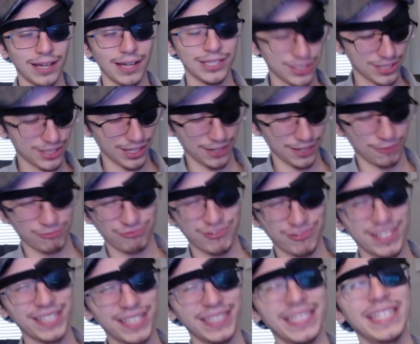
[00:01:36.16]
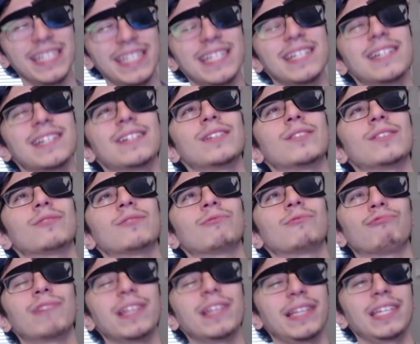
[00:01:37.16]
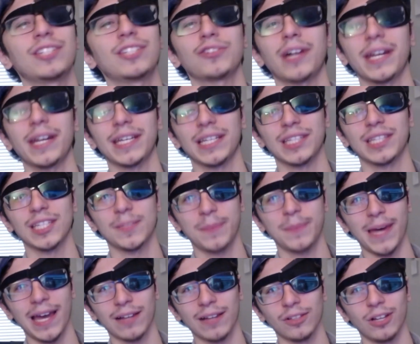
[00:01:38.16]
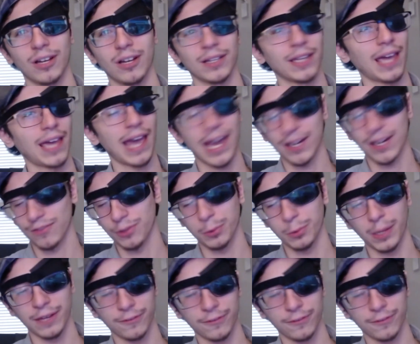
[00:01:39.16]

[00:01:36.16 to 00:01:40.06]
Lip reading: just gotta really, really try to get this backlog out of the way